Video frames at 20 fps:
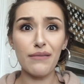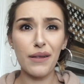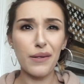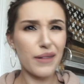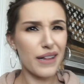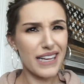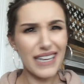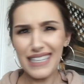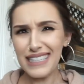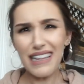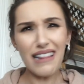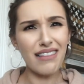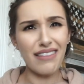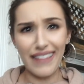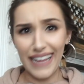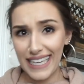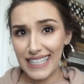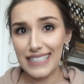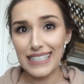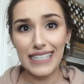thing, like he's a
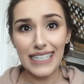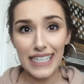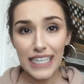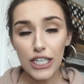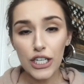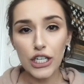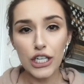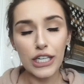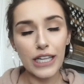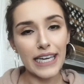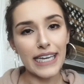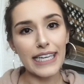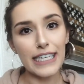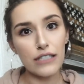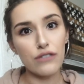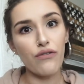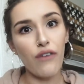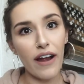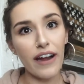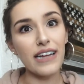lazy eater. Like
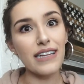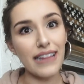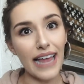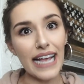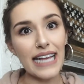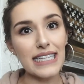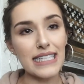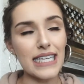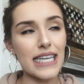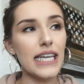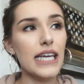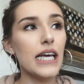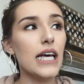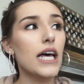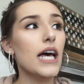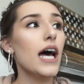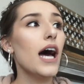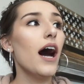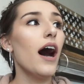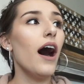he's very lazy.
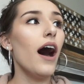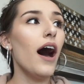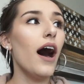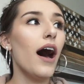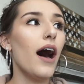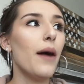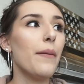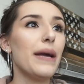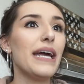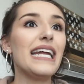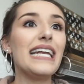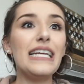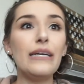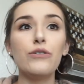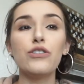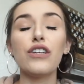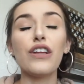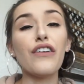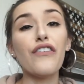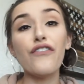Um, and he
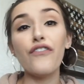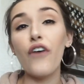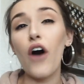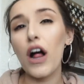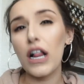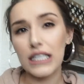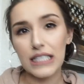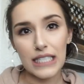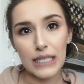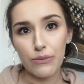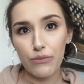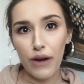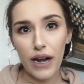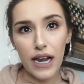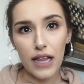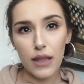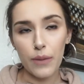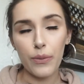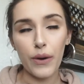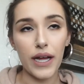would just fall asleep right
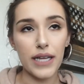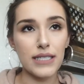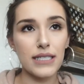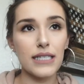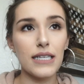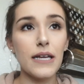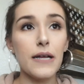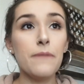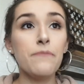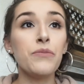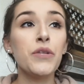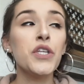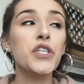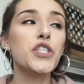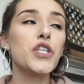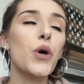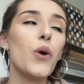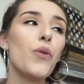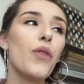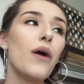on the breast.
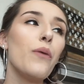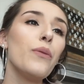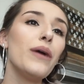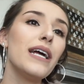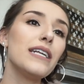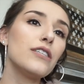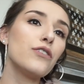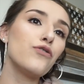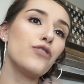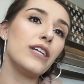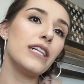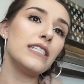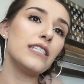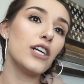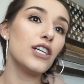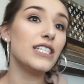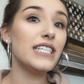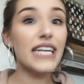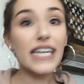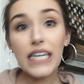So then we had to really
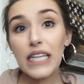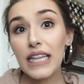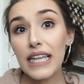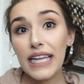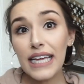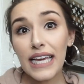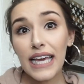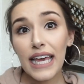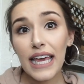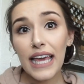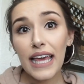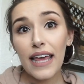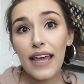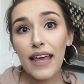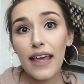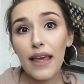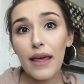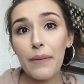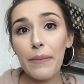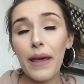start tickling
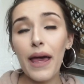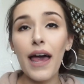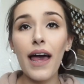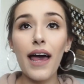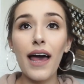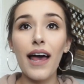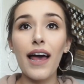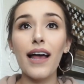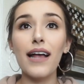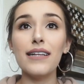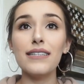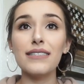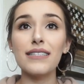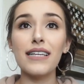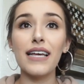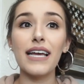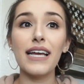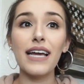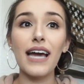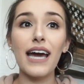him and
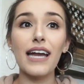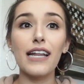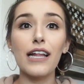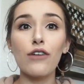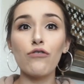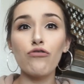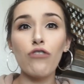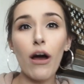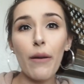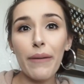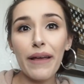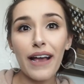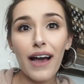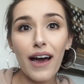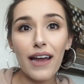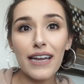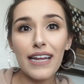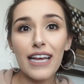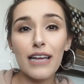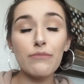like kind of like rubbing
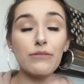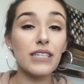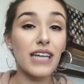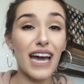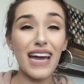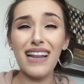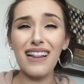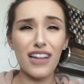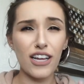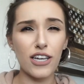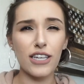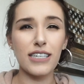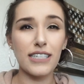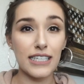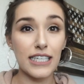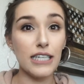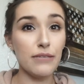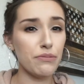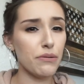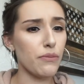on him to kind of like
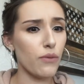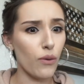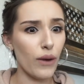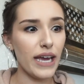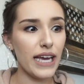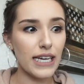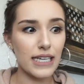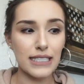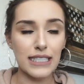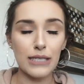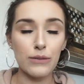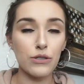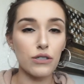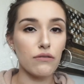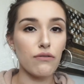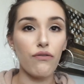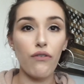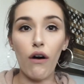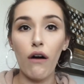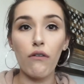keep him awake because he would
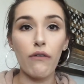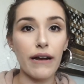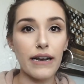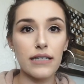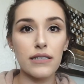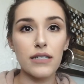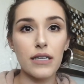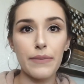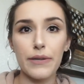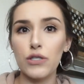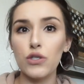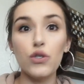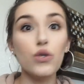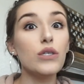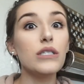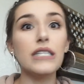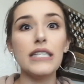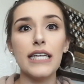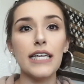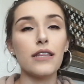just fall right asleep as soon
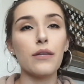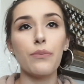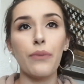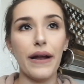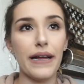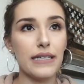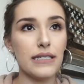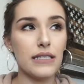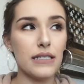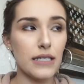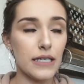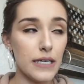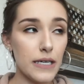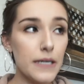as he hit the breast.